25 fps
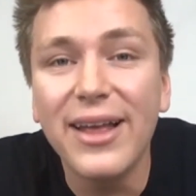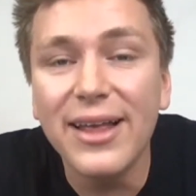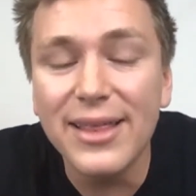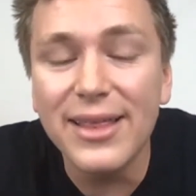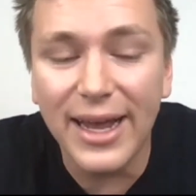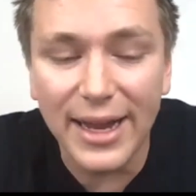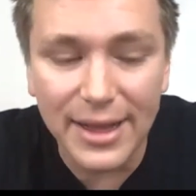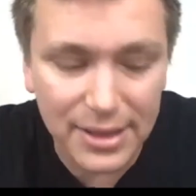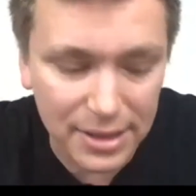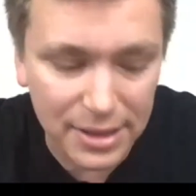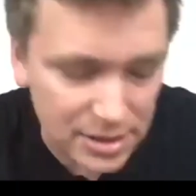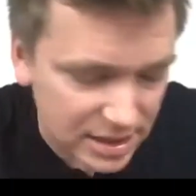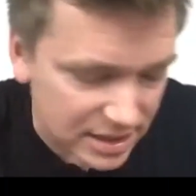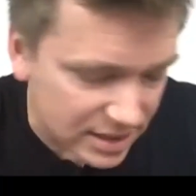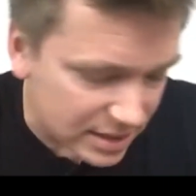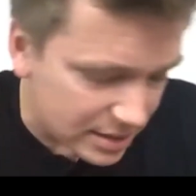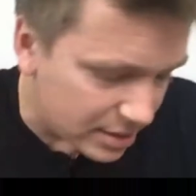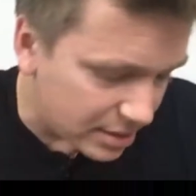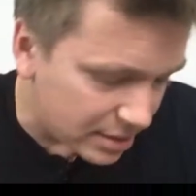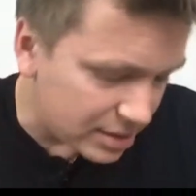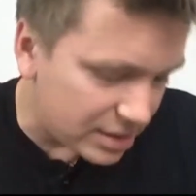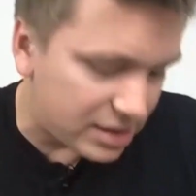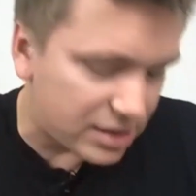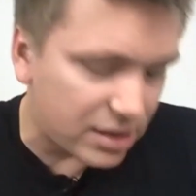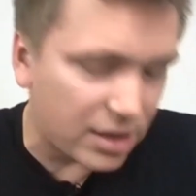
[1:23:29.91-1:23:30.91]
Like, there's
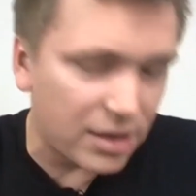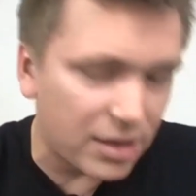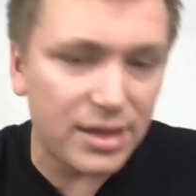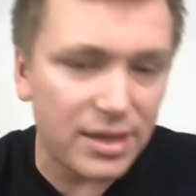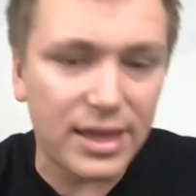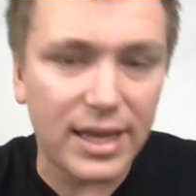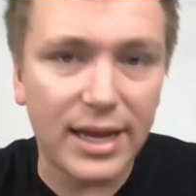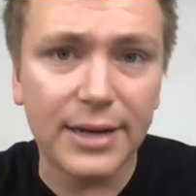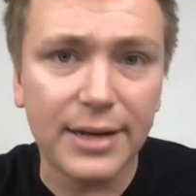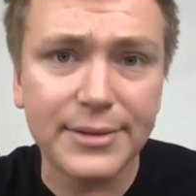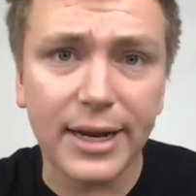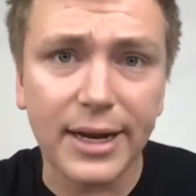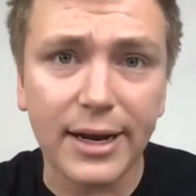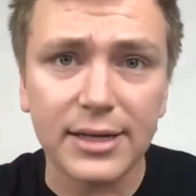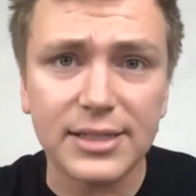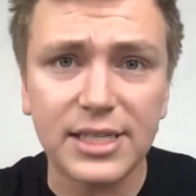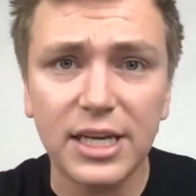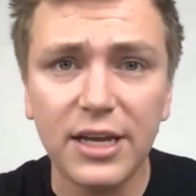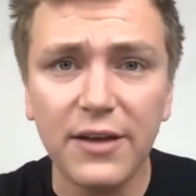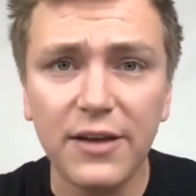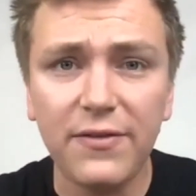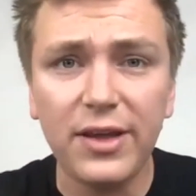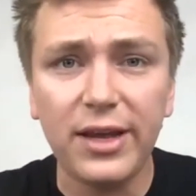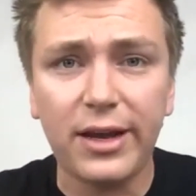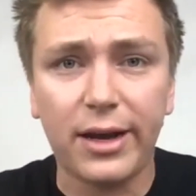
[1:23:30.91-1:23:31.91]
certain things, like a
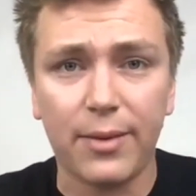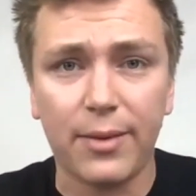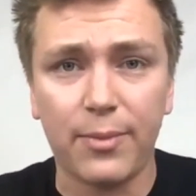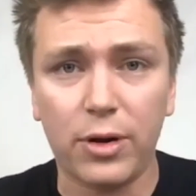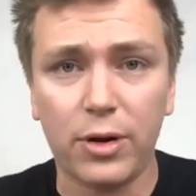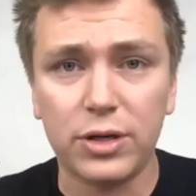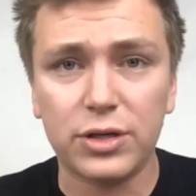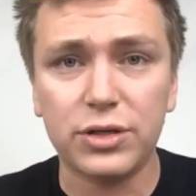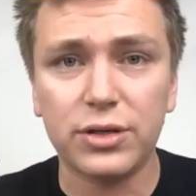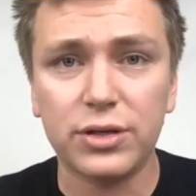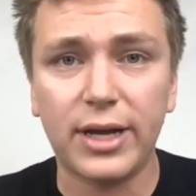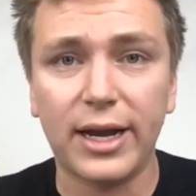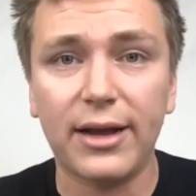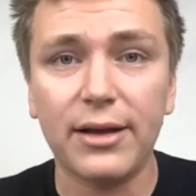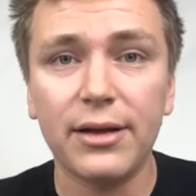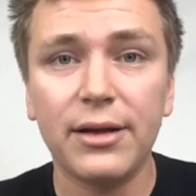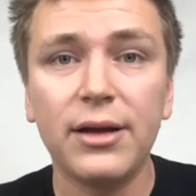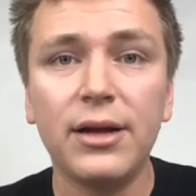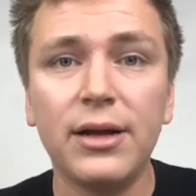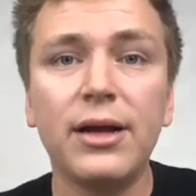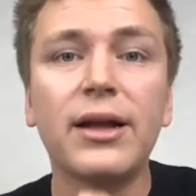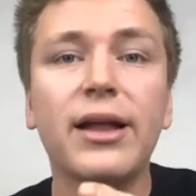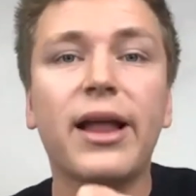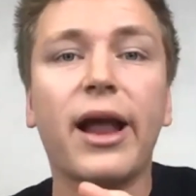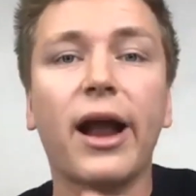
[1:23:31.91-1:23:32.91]
TV commercial, like
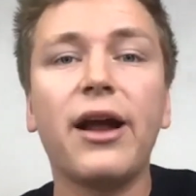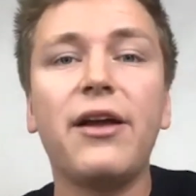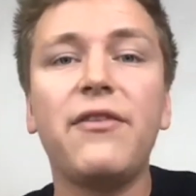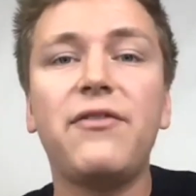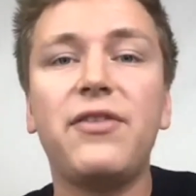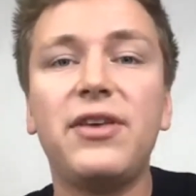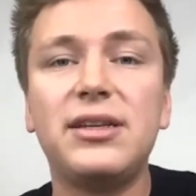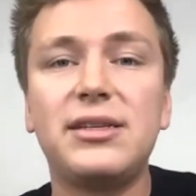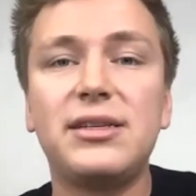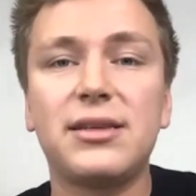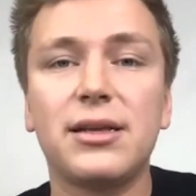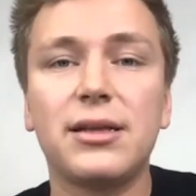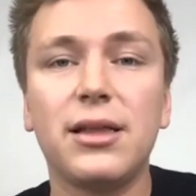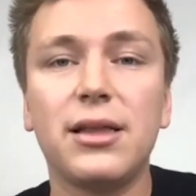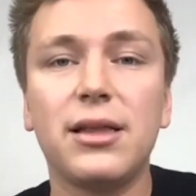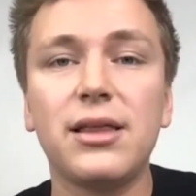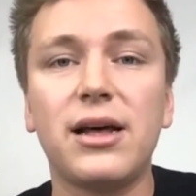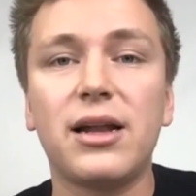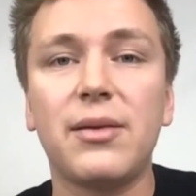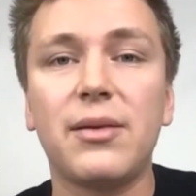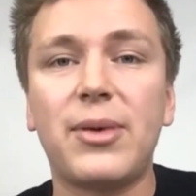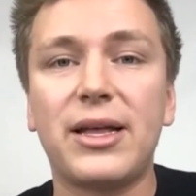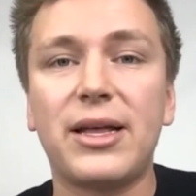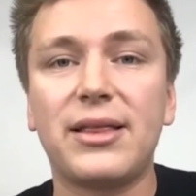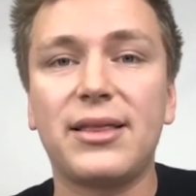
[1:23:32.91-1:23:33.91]
Gary Vee's a lot
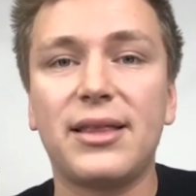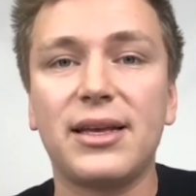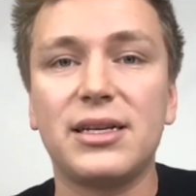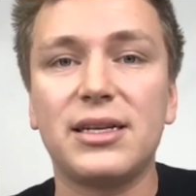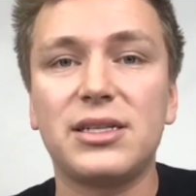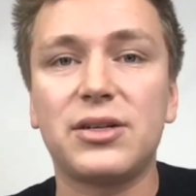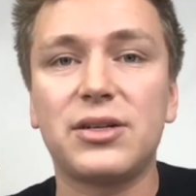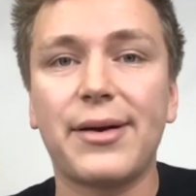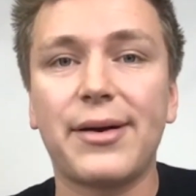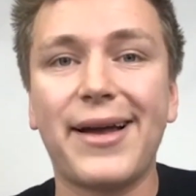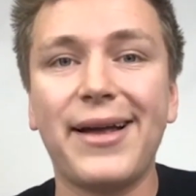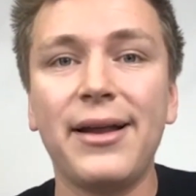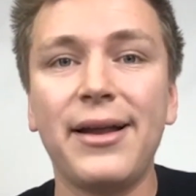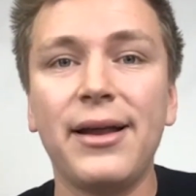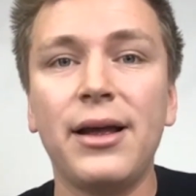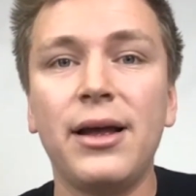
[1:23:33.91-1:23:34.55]
about this, right?